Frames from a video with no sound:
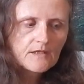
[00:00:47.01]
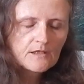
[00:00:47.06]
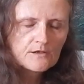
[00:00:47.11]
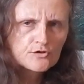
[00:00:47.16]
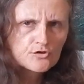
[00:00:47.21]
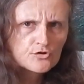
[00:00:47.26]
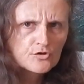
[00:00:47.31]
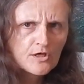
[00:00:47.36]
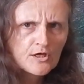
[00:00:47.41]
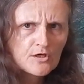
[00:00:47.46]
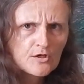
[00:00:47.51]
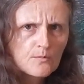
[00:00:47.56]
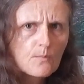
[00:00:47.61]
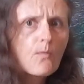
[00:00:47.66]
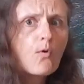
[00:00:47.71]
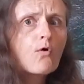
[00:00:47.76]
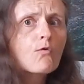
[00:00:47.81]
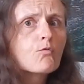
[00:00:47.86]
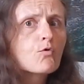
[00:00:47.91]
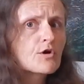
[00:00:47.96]
drink
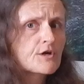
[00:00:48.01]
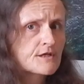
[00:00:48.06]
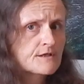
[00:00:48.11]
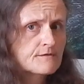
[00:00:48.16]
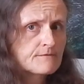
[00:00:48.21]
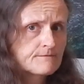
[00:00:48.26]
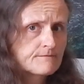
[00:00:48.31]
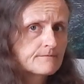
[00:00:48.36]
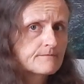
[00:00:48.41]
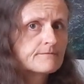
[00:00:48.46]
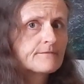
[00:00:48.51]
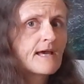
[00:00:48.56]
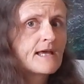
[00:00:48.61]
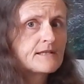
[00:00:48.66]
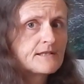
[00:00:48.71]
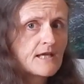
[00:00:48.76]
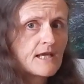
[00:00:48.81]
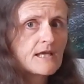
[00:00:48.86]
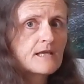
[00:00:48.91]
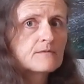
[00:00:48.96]
more water
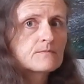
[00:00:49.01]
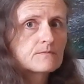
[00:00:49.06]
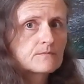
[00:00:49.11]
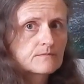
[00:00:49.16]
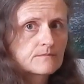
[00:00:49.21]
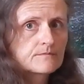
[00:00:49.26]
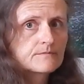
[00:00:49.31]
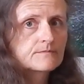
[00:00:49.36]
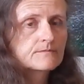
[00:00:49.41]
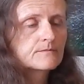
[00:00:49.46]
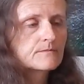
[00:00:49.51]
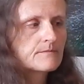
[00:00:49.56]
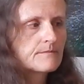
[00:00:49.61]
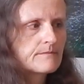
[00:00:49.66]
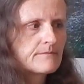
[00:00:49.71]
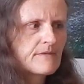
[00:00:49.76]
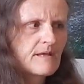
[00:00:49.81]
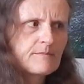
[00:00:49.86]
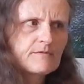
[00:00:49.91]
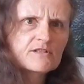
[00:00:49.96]
that day.
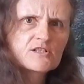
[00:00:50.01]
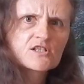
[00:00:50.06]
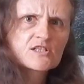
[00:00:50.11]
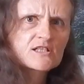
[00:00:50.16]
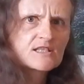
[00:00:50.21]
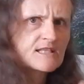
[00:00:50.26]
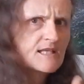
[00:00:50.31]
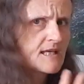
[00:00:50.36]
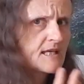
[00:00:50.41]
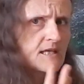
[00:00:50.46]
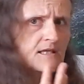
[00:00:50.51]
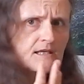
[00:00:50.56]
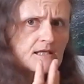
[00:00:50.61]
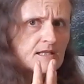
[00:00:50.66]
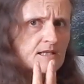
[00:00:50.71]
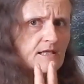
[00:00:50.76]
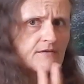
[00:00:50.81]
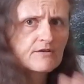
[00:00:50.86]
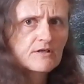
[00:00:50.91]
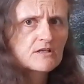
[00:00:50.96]
Maybe like
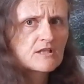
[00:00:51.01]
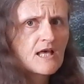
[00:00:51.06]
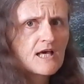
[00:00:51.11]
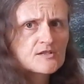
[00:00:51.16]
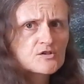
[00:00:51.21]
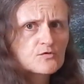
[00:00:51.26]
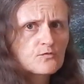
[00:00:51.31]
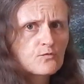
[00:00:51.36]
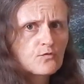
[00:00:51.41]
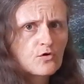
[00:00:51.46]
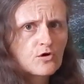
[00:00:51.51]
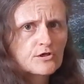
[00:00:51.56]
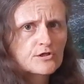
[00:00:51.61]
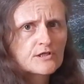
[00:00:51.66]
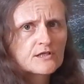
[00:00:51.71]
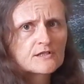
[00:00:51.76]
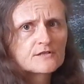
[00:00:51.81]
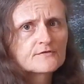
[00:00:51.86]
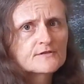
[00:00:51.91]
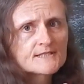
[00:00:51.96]
another glass of
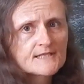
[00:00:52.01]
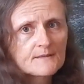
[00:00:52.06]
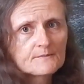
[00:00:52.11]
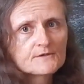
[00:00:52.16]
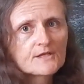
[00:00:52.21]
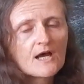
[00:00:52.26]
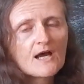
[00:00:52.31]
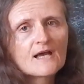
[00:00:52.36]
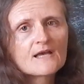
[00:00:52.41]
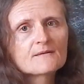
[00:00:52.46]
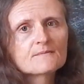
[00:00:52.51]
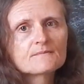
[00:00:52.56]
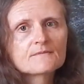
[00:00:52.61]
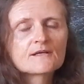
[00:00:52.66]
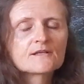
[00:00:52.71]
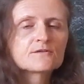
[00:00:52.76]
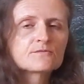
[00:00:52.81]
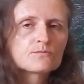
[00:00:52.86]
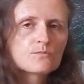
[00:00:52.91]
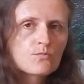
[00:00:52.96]
water at the same time
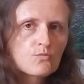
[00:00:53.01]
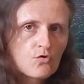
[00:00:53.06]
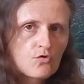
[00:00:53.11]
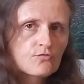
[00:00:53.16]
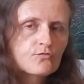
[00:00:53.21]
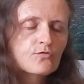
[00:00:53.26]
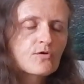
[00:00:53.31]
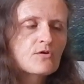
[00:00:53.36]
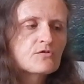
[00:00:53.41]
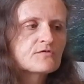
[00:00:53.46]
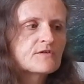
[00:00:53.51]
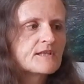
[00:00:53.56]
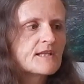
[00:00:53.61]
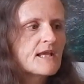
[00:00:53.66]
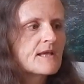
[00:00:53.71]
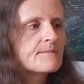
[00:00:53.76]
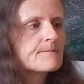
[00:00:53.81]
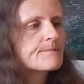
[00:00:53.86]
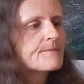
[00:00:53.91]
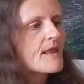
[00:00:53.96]
and more throughout the
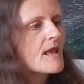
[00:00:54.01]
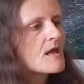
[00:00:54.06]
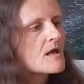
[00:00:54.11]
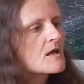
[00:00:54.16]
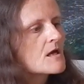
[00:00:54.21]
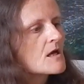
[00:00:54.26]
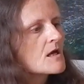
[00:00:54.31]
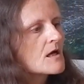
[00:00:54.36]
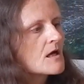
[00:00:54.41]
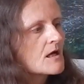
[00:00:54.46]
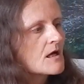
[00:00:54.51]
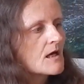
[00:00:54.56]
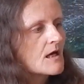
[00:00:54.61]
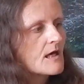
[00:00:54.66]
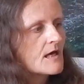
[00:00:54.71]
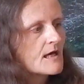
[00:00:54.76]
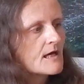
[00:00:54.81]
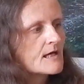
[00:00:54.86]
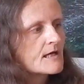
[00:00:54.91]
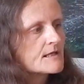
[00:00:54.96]
day.
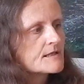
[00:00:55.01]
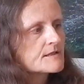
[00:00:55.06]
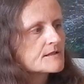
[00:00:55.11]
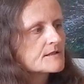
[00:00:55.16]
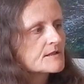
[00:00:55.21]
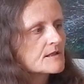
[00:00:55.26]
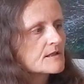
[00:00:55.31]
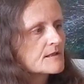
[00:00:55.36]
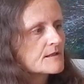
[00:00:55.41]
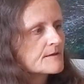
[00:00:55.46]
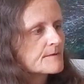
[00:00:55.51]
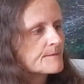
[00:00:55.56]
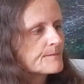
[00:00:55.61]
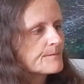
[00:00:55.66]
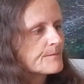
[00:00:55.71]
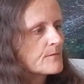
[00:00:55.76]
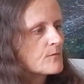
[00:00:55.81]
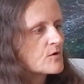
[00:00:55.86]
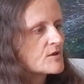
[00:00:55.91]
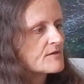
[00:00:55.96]
And
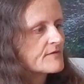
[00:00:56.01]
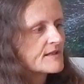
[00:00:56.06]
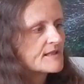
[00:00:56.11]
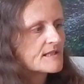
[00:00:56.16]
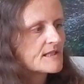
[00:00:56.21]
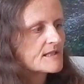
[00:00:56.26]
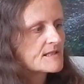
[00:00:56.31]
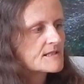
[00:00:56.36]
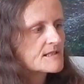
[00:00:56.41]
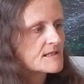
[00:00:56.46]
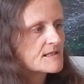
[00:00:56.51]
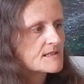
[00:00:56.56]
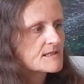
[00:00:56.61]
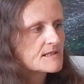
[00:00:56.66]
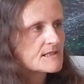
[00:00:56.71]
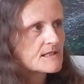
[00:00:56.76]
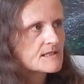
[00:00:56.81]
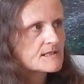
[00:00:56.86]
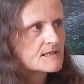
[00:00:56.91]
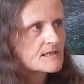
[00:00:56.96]
what that does
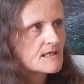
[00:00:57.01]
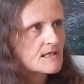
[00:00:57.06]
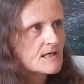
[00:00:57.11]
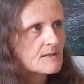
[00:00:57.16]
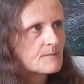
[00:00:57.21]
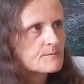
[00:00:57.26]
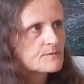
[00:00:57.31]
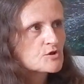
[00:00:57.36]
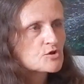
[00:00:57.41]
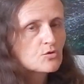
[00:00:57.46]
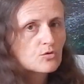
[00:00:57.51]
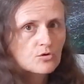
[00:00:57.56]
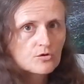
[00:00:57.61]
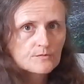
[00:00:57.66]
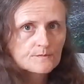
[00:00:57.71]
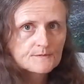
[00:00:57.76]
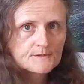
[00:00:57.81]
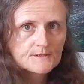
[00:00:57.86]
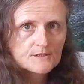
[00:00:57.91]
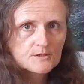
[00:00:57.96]
is it
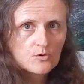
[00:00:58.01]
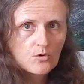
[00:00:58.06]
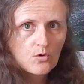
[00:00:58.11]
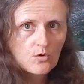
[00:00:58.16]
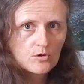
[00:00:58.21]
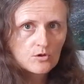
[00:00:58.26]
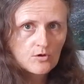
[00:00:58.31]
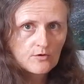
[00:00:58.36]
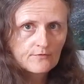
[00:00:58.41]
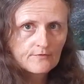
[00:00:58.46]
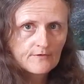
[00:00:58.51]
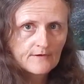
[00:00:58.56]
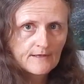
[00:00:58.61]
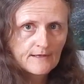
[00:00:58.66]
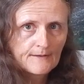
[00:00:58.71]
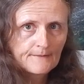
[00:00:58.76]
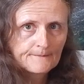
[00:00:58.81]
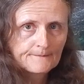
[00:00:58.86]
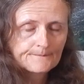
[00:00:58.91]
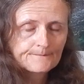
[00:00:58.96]
absorbs all of
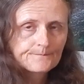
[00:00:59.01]
the